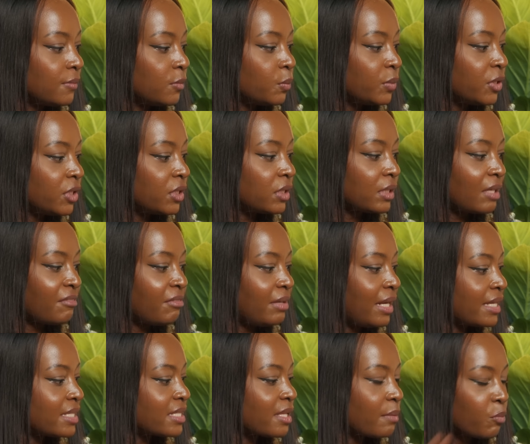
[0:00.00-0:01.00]
yeah, I feel
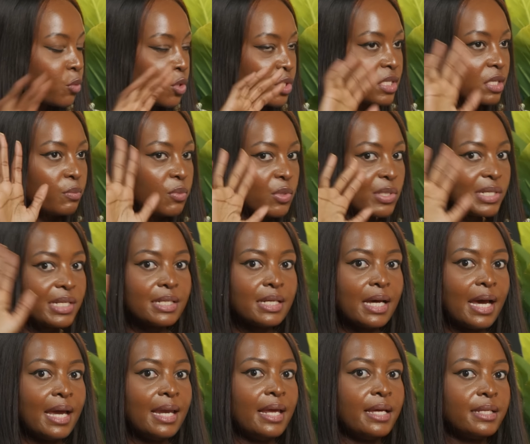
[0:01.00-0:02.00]
like it's the most important
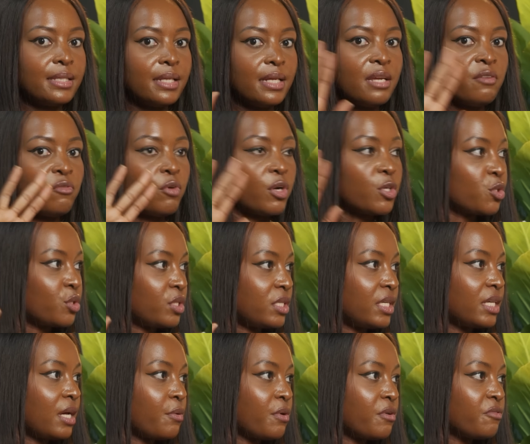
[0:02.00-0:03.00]
highlight that everyone should
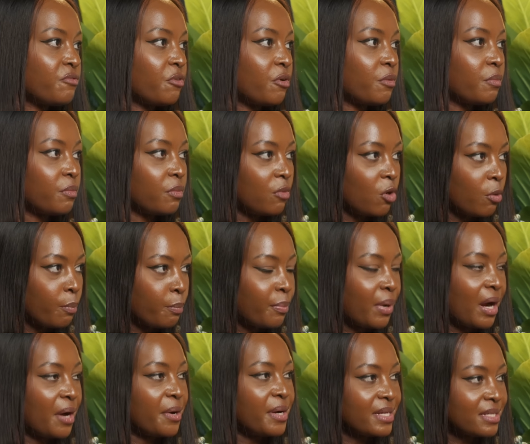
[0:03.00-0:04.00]
take away from
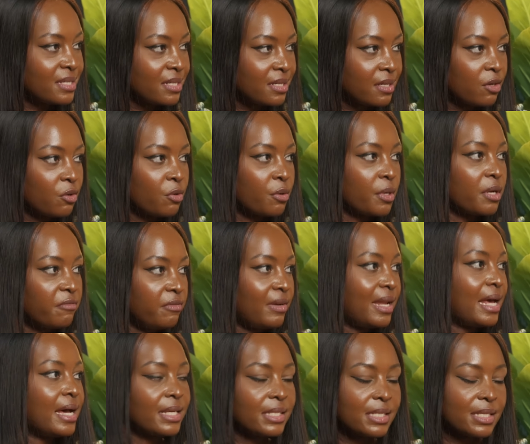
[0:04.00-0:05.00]
parenting green
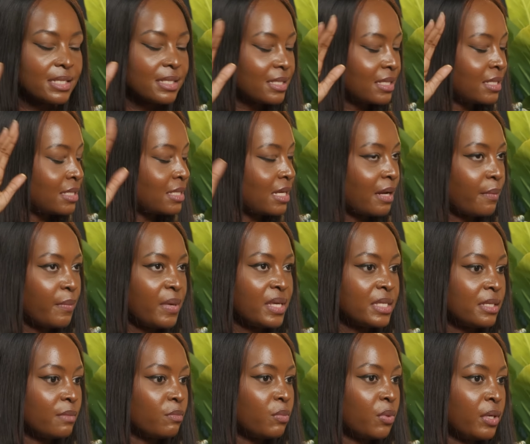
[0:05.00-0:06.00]
flags. It's, yeah. it's an
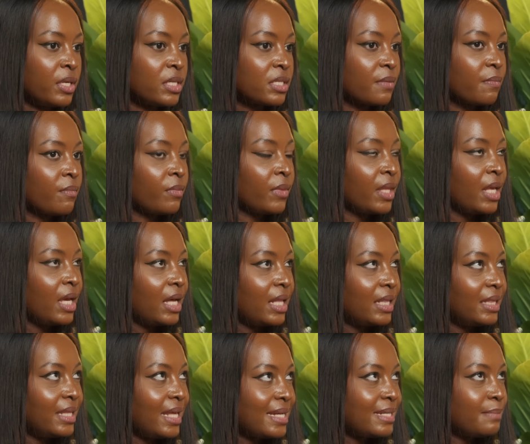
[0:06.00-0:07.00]
amazing point.
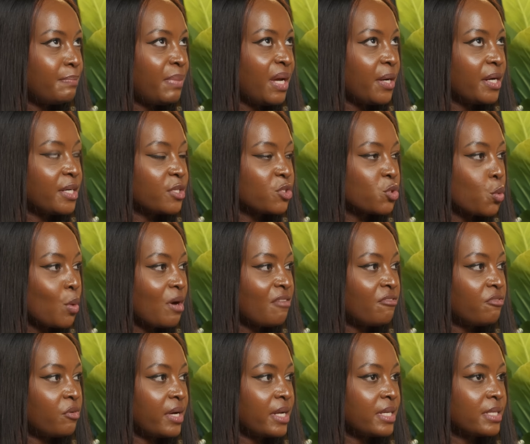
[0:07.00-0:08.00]
There are parents who
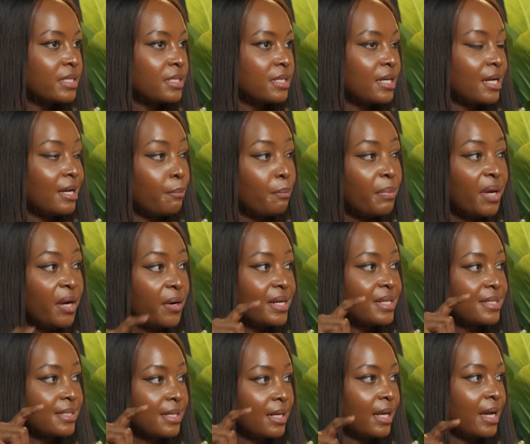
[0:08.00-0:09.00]
have raised,
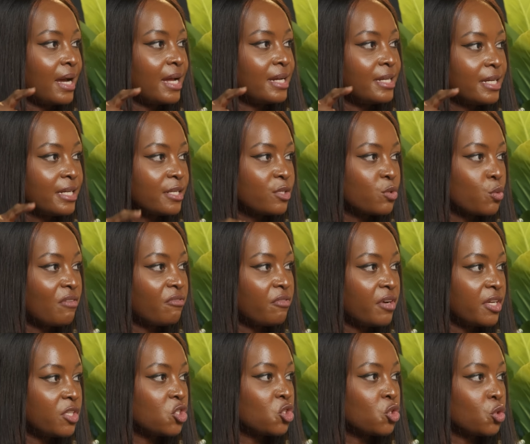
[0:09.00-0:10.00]
parents and guardians who have
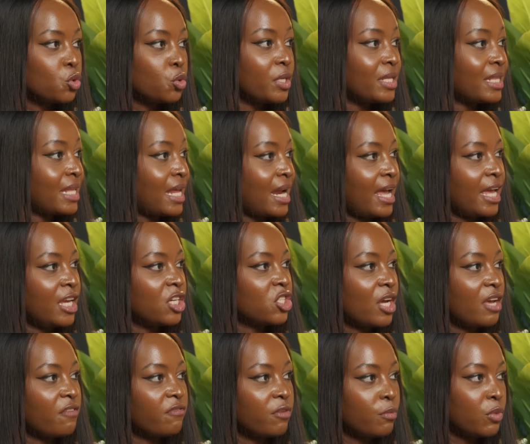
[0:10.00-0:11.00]
raised children that are
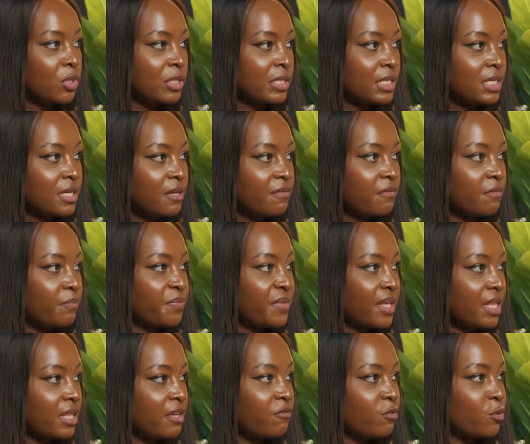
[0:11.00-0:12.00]
HIV positive
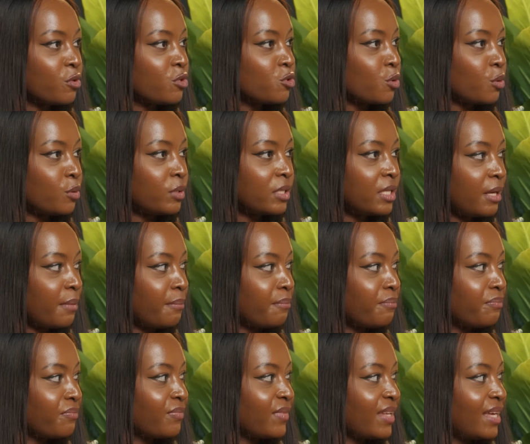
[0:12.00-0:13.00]
and they've not told them.
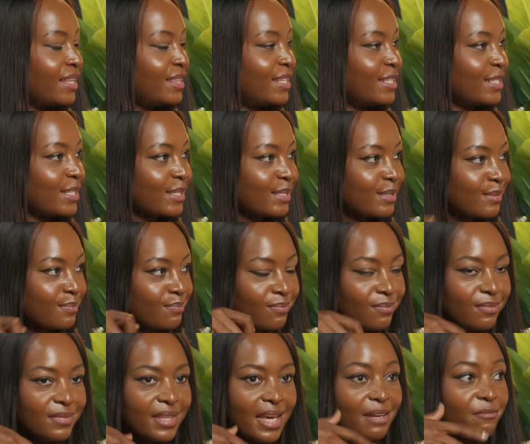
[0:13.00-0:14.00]
They just,
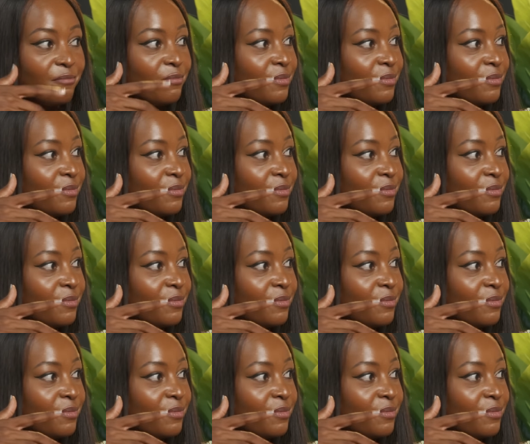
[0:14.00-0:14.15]
they're